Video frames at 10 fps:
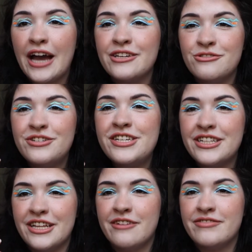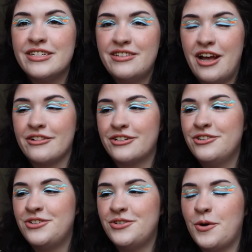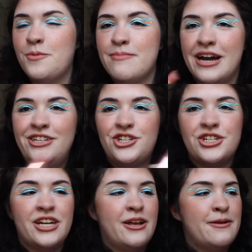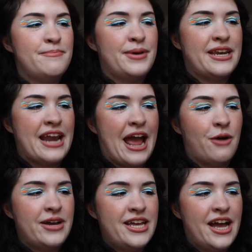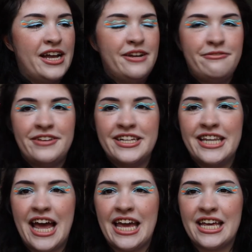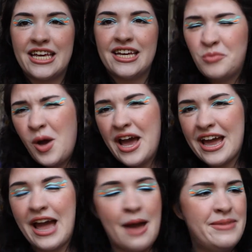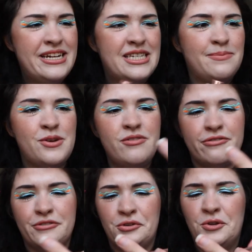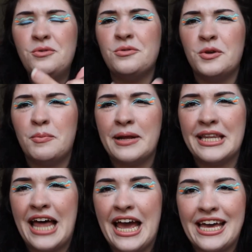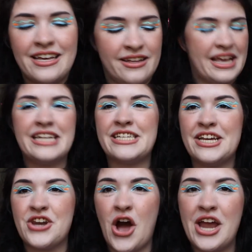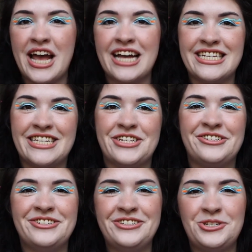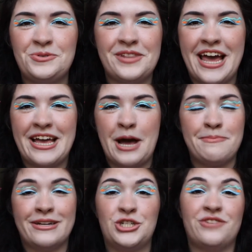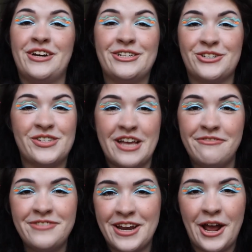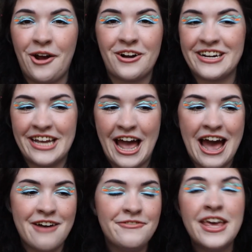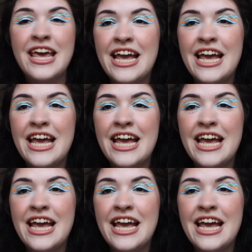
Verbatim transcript: I used to love this color so much, but now I kind of feel like, why? I mean, it's a beautiful nude, but like, is it not identical to like a bunch of other stuff that I already have?